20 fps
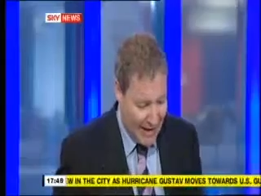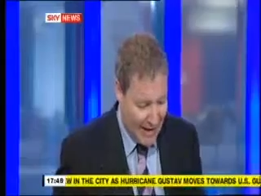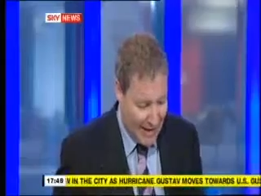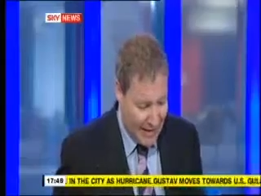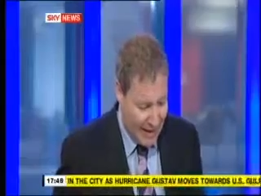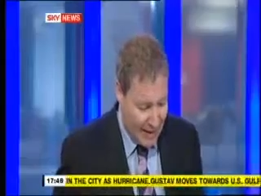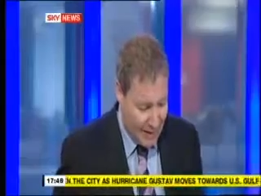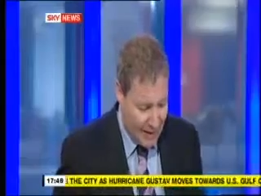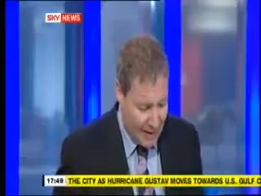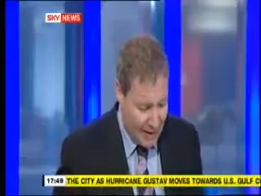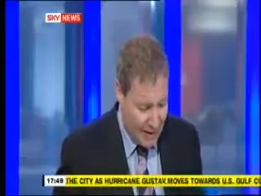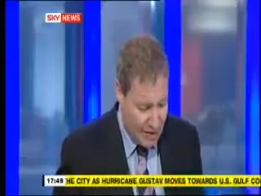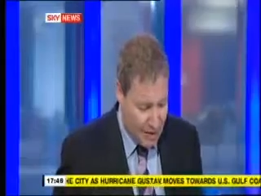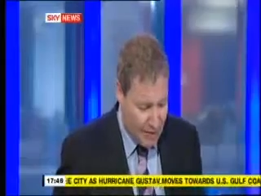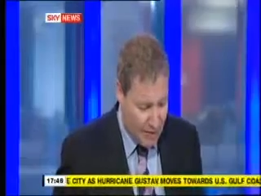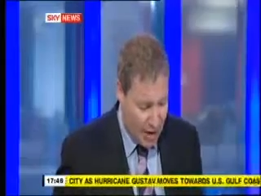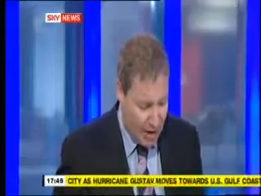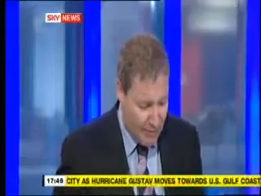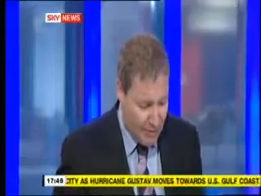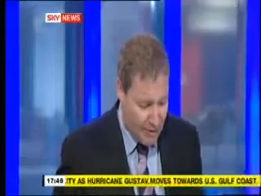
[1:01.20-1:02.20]
Angel Jimenez,
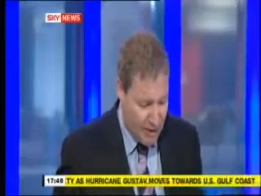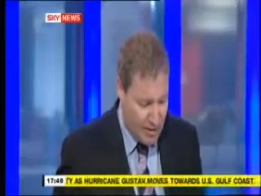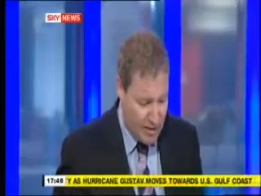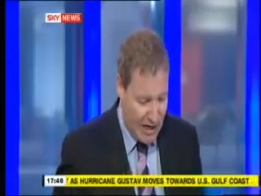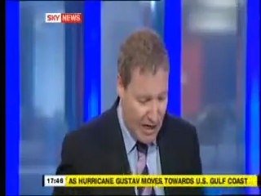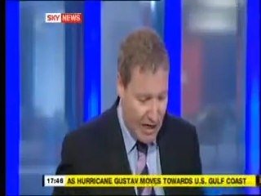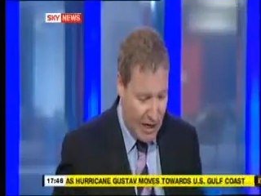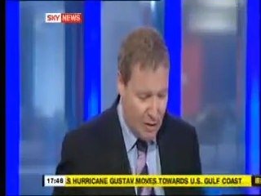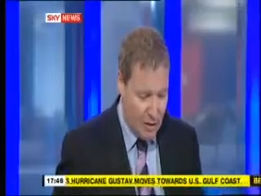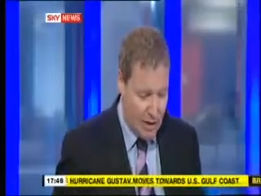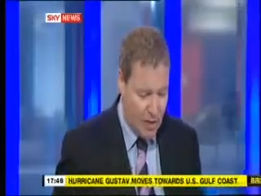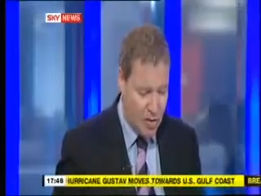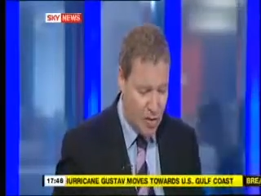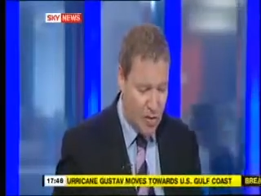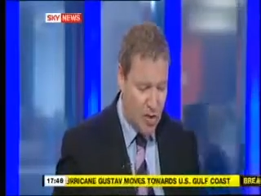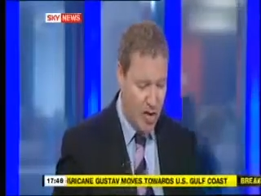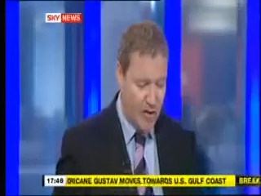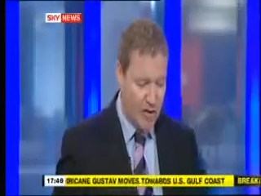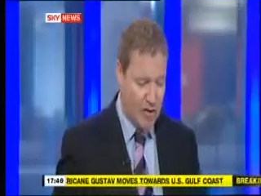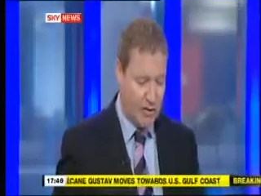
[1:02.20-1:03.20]
Graham McDowell, and
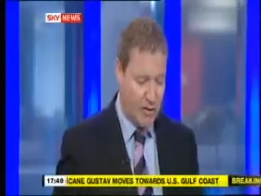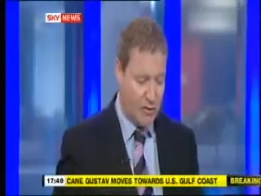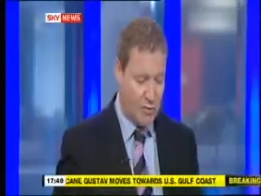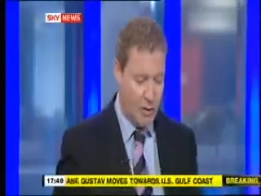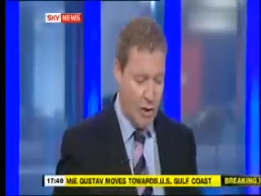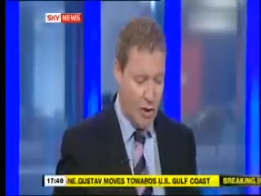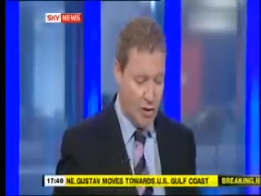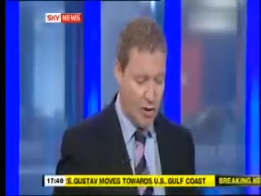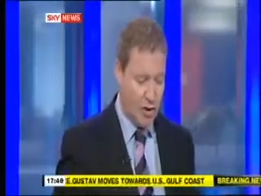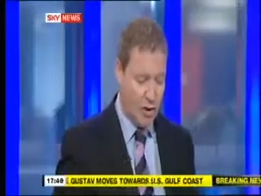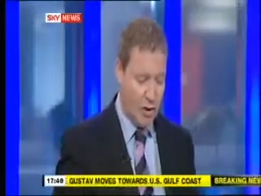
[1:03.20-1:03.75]
Justin Rose,